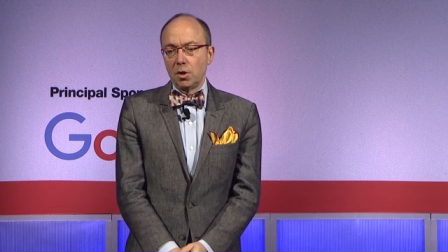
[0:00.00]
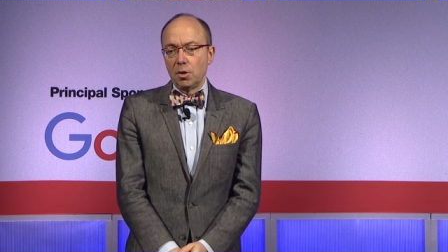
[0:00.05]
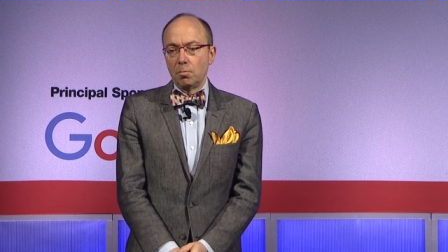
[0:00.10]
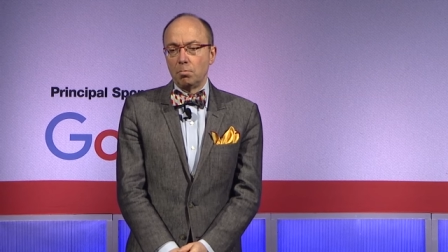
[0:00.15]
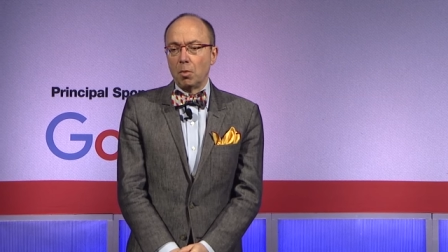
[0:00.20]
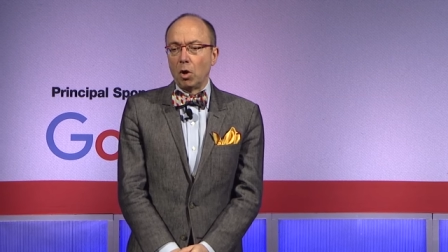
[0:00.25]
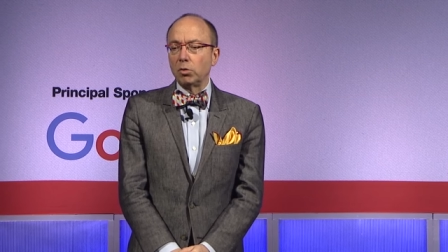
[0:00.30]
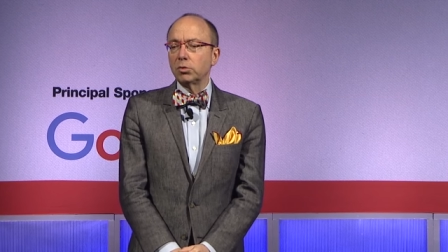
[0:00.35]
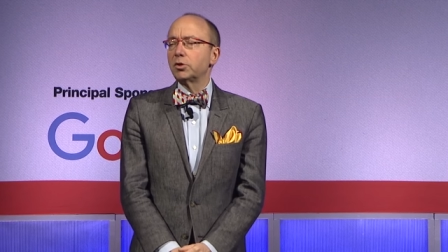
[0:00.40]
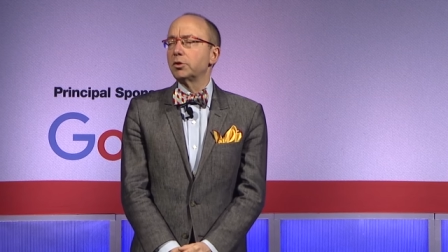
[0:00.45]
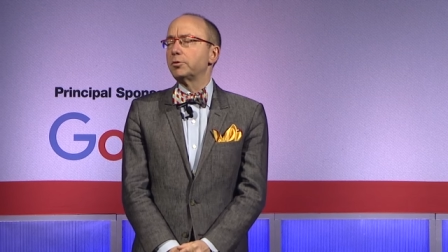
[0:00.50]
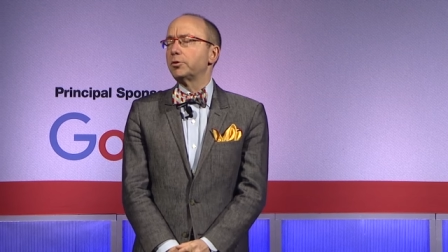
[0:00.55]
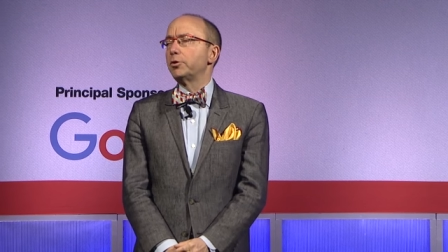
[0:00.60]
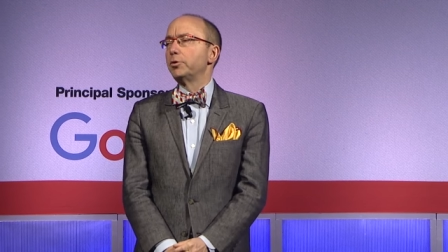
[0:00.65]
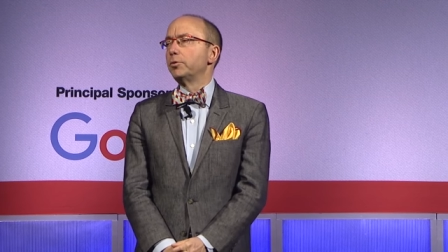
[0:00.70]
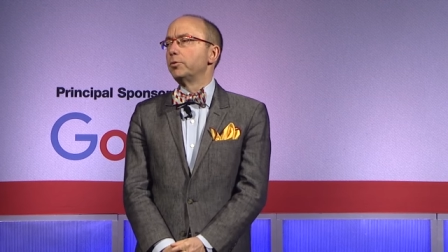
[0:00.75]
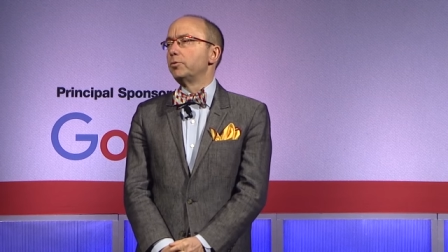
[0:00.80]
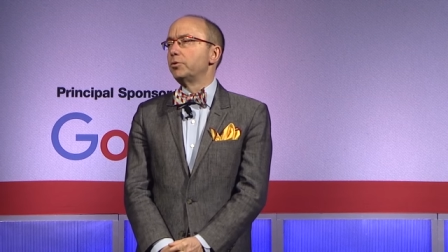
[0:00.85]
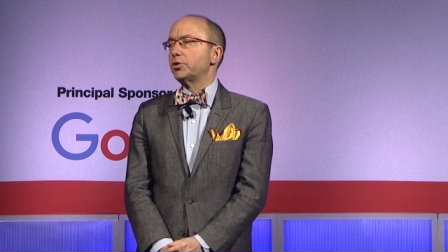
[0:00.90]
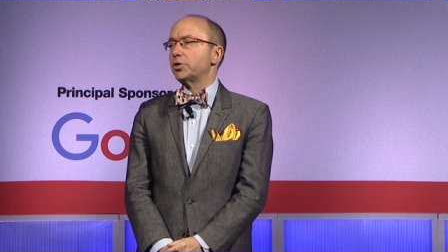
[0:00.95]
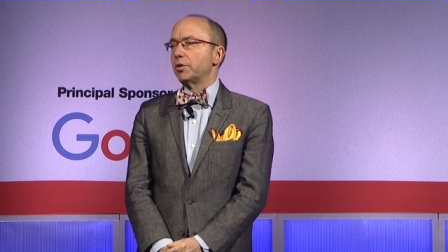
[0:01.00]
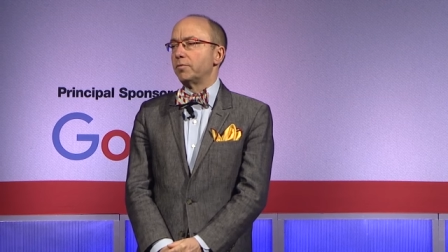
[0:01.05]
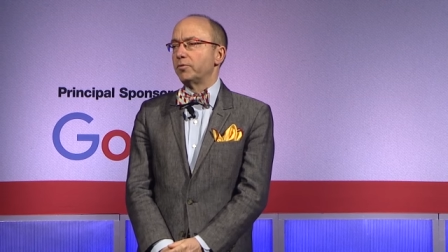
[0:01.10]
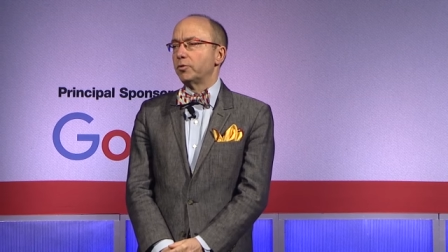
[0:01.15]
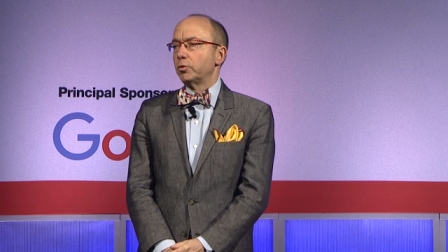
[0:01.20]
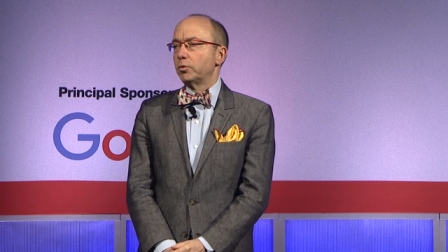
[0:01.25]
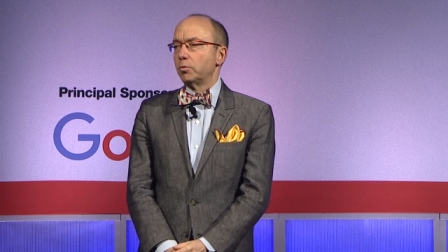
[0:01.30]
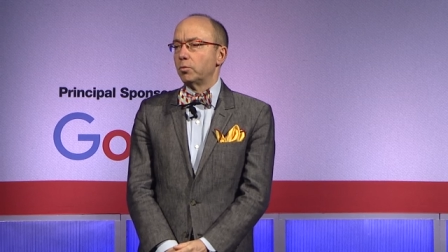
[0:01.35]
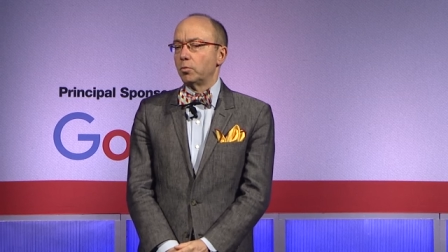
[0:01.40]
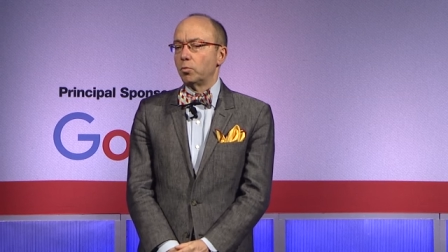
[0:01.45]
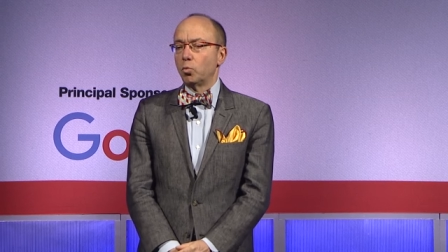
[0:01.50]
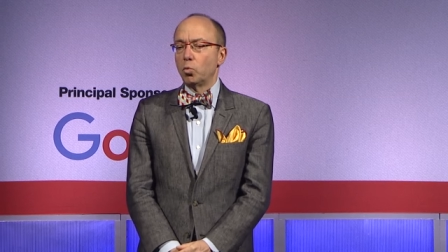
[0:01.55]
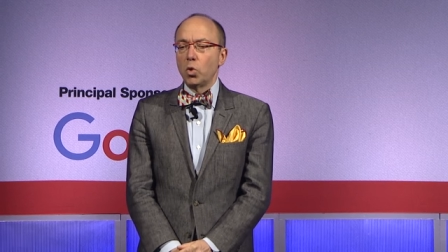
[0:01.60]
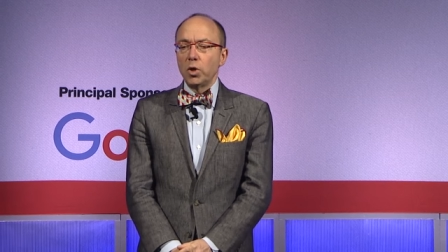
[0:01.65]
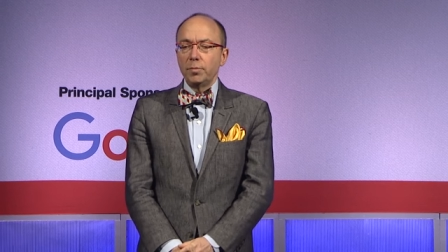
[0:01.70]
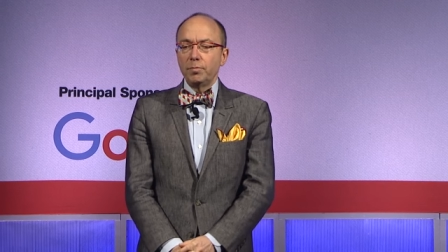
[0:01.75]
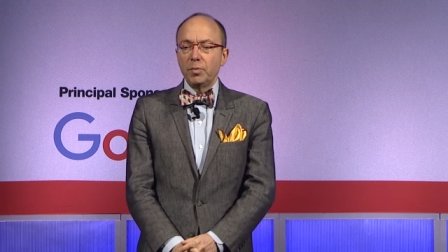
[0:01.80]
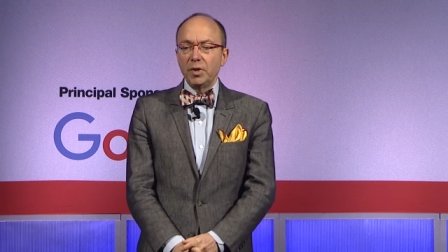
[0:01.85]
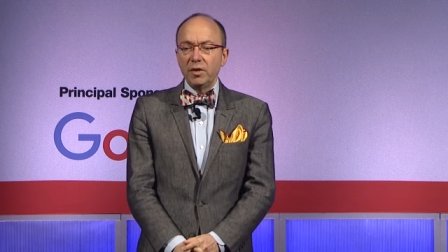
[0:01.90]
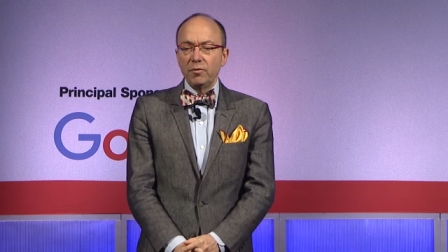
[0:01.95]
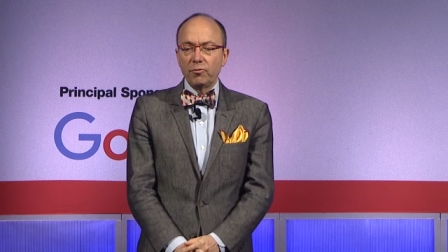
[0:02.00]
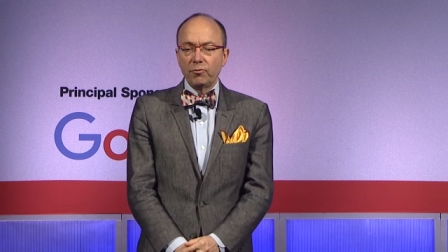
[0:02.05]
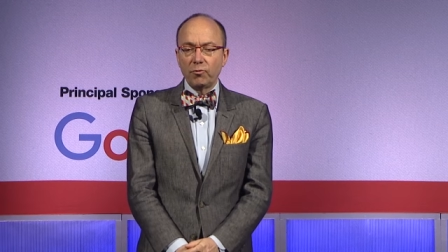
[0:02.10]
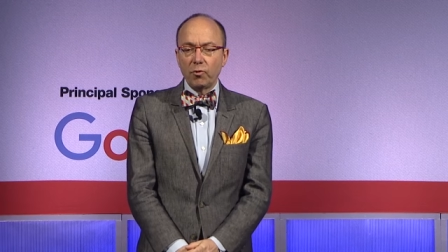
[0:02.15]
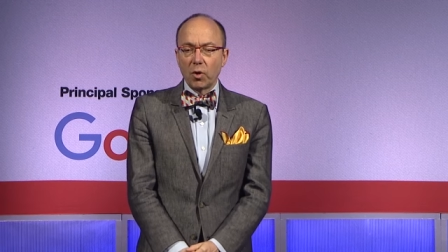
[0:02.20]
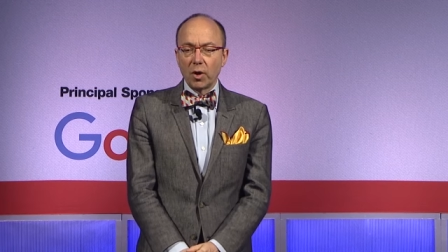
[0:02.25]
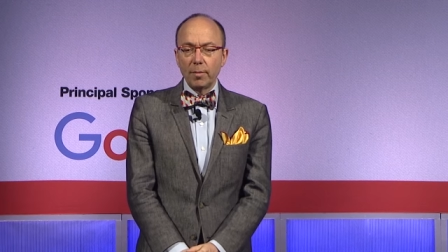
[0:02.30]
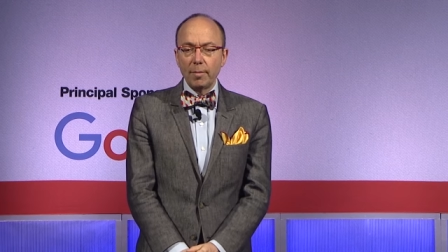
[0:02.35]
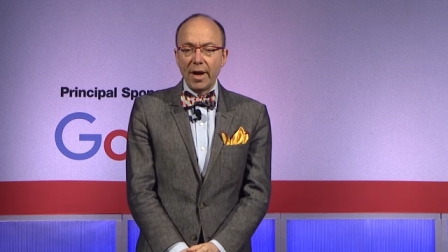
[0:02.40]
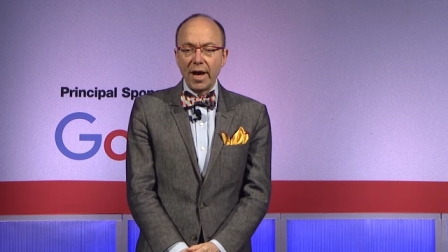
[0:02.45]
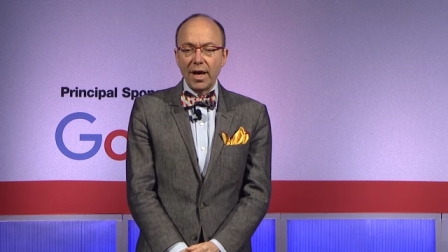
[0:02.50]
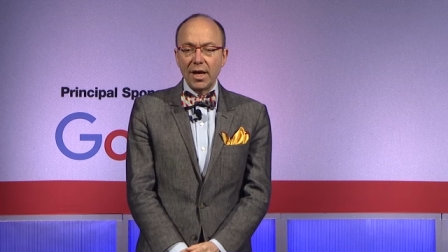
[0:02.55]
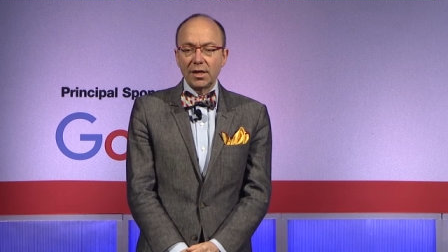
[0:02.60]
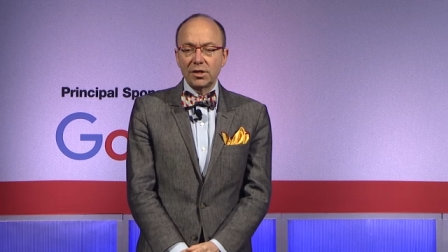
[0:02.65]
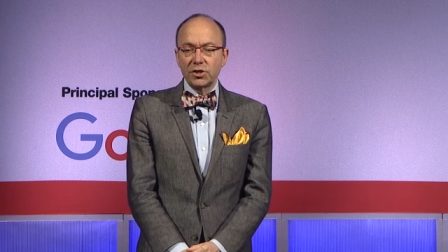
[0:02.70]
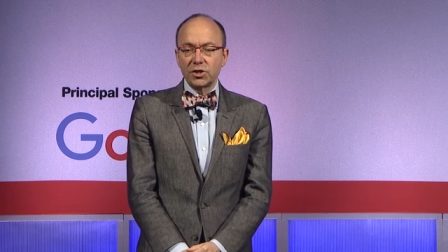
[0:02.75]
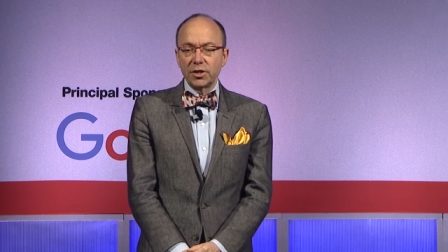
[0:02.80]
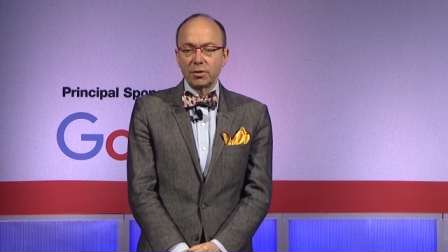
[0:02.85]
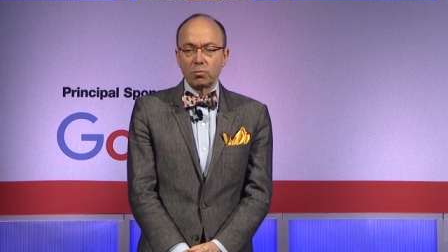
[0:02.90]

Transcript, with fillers: Multitudes of would be formats